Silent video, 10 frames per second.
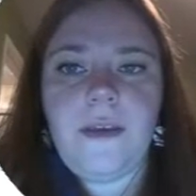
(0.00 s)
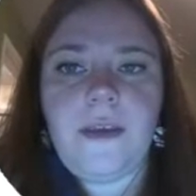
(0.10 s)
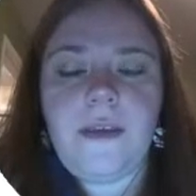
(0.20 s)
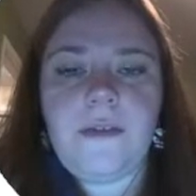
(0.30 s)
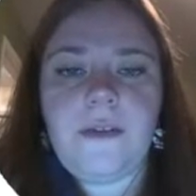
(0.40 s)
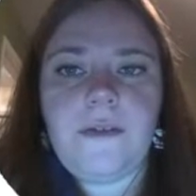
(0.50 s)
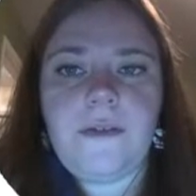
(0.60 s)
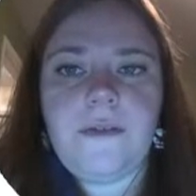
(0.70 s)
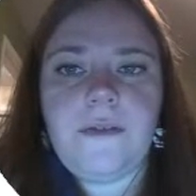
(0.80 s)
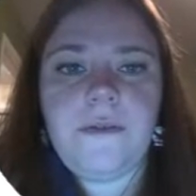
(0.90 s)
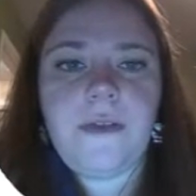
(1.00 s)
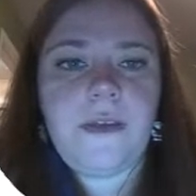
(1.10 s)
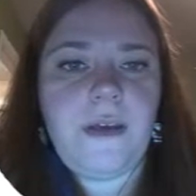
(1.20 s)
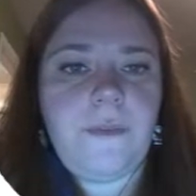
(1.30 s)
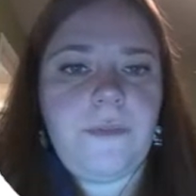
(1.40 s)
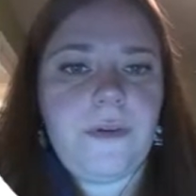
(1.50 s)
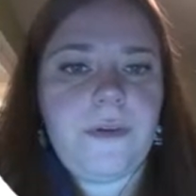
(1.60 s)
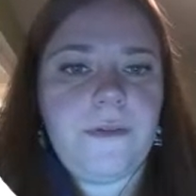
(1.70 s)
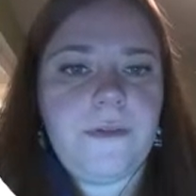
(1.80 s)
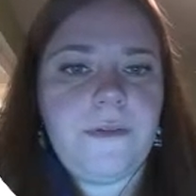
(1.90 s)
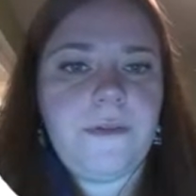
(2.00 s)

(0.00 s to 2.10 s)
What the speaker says: and extrude it upwards